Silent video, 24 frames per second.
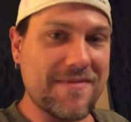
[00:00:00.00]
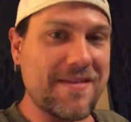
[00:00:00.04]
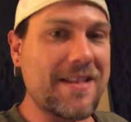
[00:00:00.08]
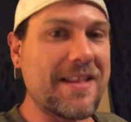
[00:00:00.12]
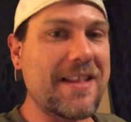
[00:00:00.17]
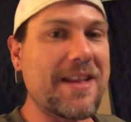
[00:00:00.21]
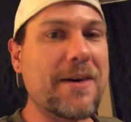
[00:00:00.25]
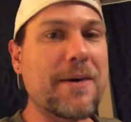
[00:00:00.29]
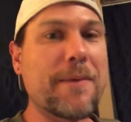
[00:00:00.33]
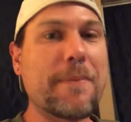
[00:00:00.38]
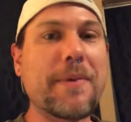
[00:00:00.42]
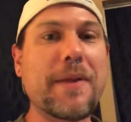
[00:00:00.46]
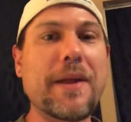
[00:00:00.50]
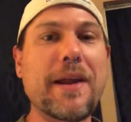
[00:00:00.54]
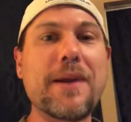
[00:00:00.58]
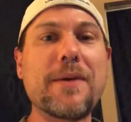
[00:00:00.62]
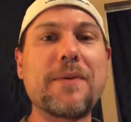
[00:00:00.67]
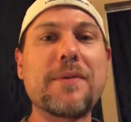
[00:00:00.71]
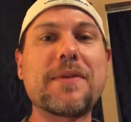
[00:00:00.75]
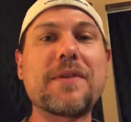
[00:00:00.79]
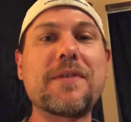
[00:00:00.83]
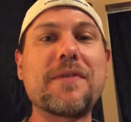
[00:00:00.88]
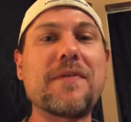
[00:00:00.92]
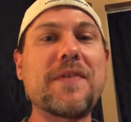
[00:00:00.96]
they were playing
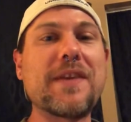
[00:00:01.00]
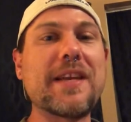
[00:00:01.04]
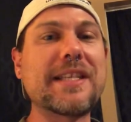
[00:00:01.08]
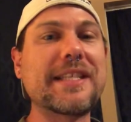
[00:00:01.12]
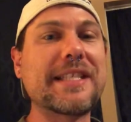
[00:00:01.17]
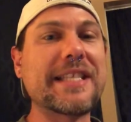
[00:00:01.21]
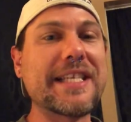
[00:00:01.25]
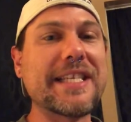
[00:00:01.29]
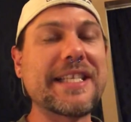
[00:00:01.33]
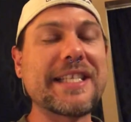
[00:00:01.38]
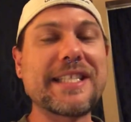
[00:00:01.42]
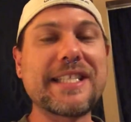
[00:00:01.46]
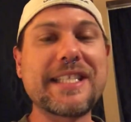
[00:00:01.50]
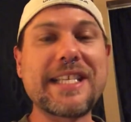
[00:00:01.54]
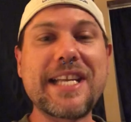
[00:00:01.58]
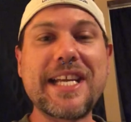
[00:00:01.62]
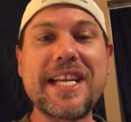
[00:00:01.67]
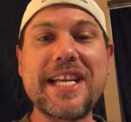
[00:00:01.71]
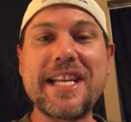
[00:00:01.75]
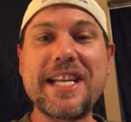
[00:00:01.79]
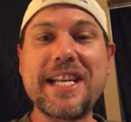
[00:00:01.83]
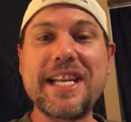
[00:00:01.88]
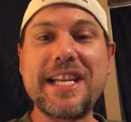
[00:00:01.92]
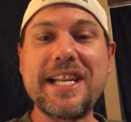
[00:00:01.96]
with the feces,
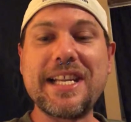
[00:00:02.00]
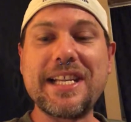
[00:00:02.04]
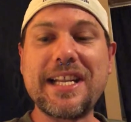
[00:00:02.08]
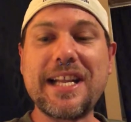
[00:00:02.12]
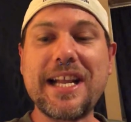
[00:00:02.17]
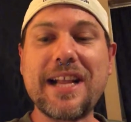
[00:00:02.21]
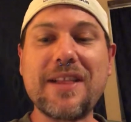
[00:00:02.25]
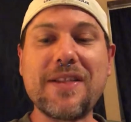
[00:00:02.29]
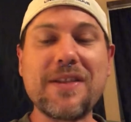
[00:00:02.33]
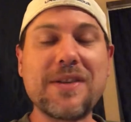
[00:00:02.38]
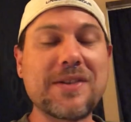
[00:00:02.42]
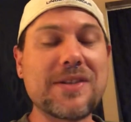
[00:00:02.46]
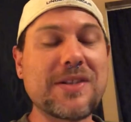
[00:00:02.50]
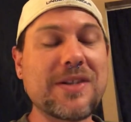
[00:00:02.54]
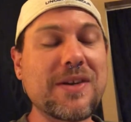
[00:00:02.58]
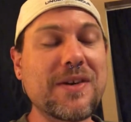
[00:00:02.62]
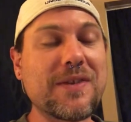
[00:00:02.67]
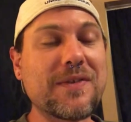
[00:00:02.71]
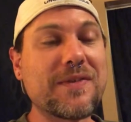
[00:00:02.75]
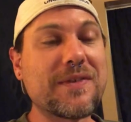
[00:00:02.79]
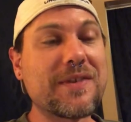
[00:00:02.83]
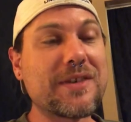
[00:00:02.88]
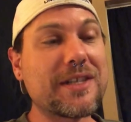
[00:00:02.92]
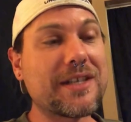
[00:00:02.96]
and I looked
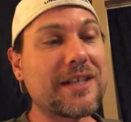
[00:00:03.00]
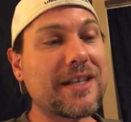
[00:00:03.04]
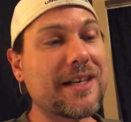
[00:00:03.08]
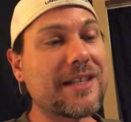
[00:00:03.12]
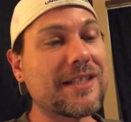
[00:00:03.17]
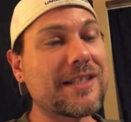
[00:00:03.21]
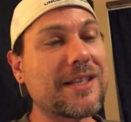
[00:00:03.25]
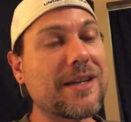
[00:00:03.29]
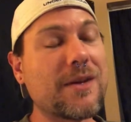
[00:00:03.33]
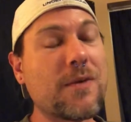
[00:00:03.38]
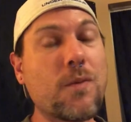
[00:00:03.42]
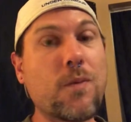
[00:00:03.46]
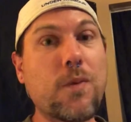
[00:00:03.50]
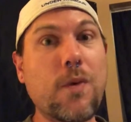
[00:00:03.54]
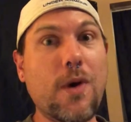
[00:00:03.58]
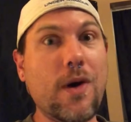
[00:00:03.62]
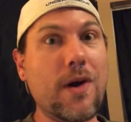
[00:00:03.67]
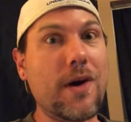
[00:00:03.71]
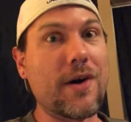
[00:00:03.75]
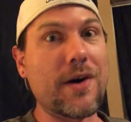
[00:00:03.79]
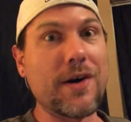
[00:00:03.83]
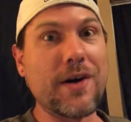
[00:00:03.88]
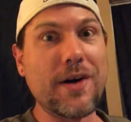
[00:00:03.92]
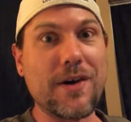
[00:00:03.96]
over, I was like,
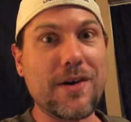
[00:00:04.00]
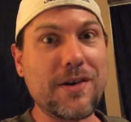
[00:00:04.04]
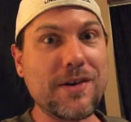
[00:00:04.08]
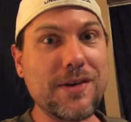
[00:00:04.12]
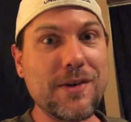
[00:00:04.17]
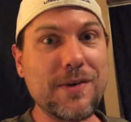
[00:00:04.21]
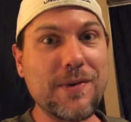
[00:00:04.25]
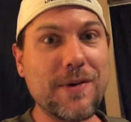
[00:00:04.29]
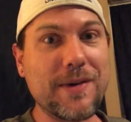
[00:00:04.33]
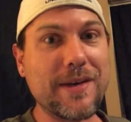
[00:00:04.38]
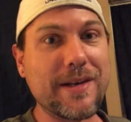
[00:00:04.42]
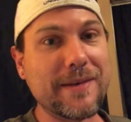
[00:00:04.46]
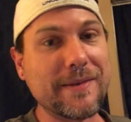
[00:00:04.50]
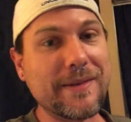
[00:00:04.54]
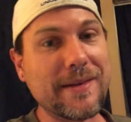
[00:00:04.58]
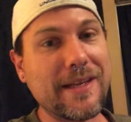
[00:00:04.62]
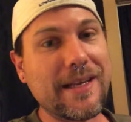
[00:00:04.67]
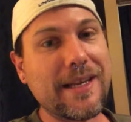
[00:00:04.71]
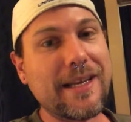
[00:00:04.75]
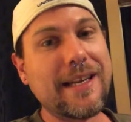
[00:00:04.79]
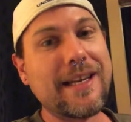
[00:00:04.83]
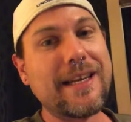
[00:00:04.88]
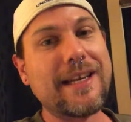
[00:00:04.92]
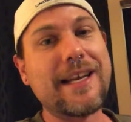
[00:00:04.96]
"What are y'all doing?"
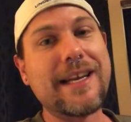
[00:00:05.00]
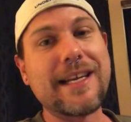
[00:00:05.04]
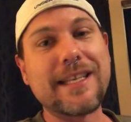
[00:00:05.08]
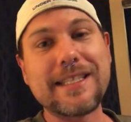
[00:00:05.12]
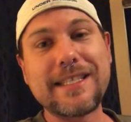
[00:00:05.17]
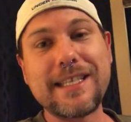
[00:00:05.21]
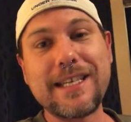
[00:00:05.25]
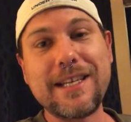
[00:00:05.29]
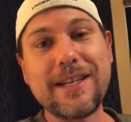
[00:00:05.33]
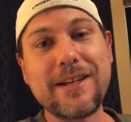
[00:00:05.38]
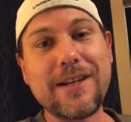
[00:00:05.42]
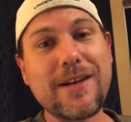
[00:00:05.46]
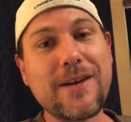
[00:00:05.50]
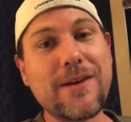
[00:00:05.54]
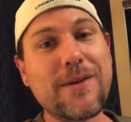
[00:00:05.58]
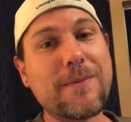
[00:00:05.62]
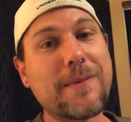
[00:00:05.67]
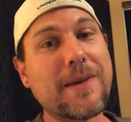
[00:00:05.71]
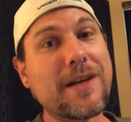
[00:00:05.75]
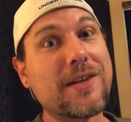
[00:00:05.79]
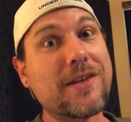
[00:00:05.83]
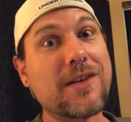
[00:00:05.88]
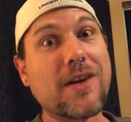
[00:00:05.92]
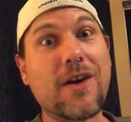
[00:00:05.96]
Next thing you know,
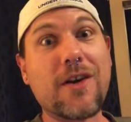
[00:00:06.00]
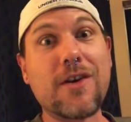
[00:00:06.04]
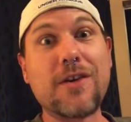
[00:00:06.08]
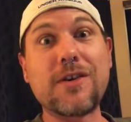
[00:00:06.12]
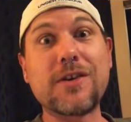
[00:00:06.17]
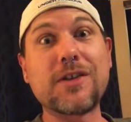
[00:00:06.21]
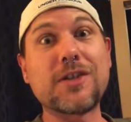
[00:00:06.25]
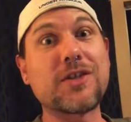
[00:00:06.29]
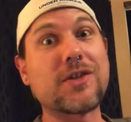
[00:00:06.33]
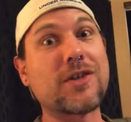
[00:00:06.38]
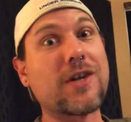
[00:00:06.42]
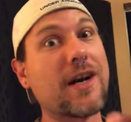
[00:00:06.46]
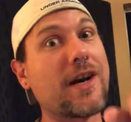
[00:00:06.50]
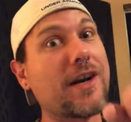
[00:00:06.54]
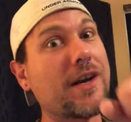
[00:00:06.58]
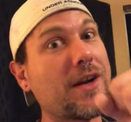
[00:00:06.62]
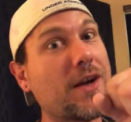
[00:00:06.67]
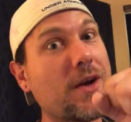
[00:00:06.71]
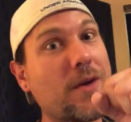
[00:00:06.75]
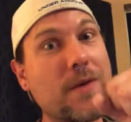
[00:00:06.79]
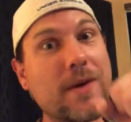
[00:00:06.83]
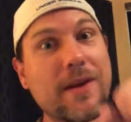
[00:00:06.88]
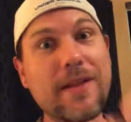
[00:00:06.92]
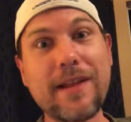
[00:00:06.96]
my daughter's trying to
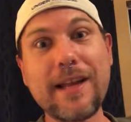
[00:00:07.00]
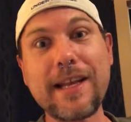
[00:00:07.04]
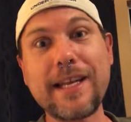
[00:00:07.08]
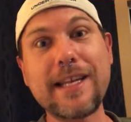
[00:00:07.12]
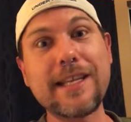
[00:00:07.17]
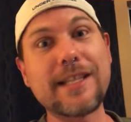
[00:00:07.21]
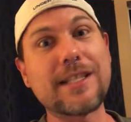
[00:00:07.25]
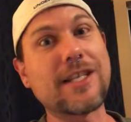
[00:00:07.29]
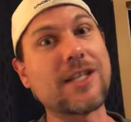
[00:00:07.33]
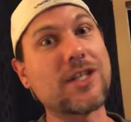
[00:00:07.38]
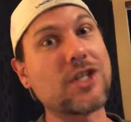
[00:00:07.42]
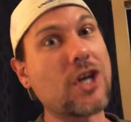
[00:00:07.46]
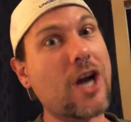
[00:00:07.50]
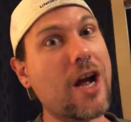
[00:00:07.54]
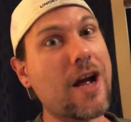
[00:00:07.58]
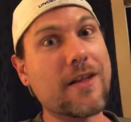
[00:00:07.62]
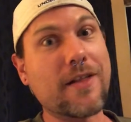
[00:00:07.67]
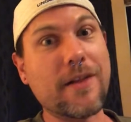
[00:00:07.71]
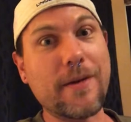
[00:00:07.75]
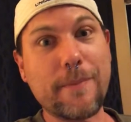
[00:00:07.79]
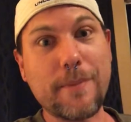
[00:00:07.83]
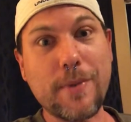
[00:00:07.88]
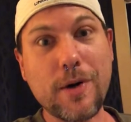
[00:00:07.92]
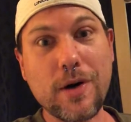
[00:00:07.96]
go in like it's a
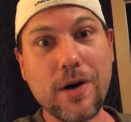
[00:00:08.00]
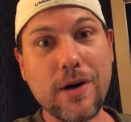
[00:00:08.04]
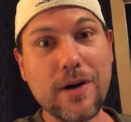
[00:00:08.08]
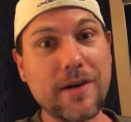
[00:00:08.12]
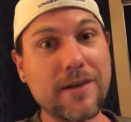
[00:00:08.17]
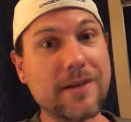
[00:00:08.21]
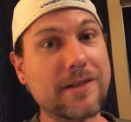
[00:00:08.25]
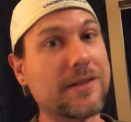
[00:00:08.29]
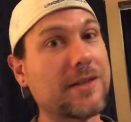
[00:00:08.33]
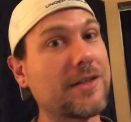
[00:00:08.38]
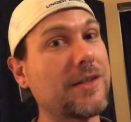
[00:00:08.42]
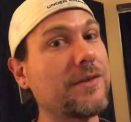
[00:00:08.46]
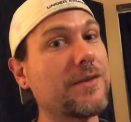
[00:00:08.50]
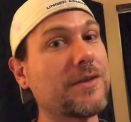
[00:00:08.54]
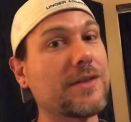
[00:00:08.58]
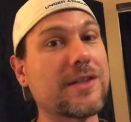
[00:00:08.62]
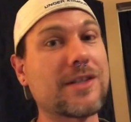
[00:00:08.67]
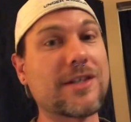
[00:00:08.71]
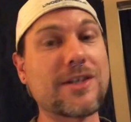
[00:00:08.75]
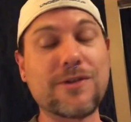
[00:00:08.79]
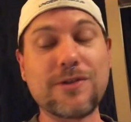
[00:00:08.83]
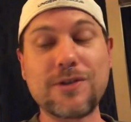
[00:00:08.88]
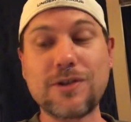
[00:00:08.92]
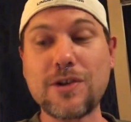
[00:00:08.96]
chocolate bar. She
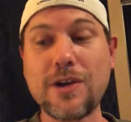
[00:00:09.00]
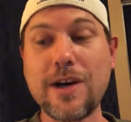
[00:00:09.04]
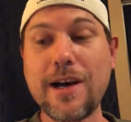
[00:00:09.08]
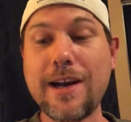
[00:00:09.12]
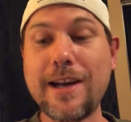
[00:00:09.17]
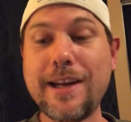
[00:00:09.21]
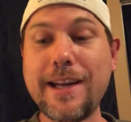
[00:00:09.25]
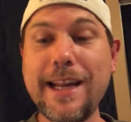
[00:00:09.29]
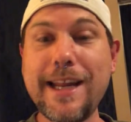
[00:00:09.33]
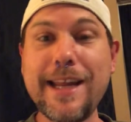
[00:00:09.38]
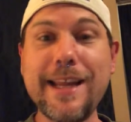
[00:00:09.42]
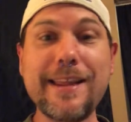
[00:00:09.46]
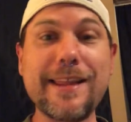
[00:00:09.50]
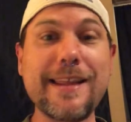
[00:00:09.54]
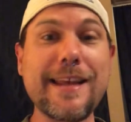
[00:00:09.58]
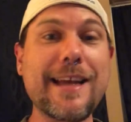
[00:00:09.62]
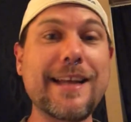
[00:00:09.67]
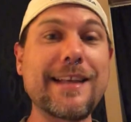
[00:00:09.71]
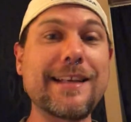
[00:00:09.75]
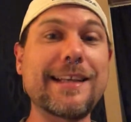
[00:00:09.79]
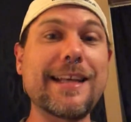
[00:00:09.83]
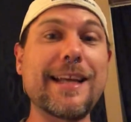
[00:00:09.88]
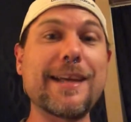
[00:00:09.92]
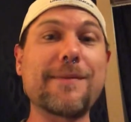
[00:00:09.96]
was trying to eat
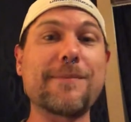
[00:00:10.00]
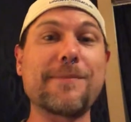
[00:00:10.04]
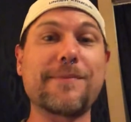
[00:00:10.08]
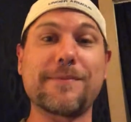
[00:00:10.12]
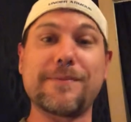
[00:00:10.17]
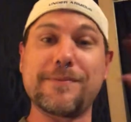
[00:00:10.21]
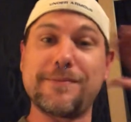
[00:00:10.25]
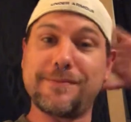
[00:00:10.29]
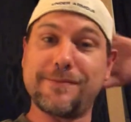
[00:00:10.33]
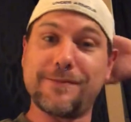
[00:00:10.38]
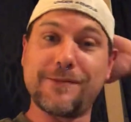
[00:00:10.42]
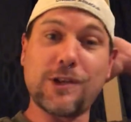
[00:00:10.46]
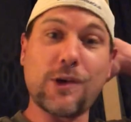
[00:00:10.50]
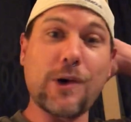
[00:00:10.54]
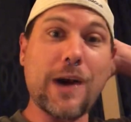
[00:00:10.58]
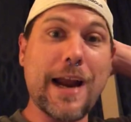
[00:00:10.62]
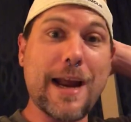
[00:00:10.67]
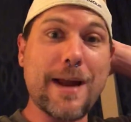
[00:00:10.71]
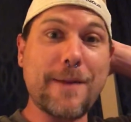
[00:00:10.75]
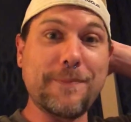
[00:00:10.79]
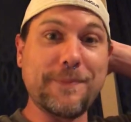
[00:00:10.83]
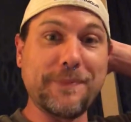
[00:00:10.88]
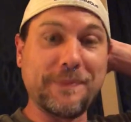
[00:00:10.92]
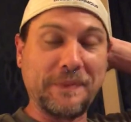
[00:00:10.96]
that damn
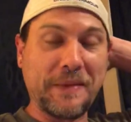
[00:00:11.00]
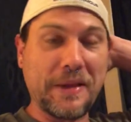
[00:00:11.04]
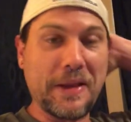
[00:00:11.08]
crap.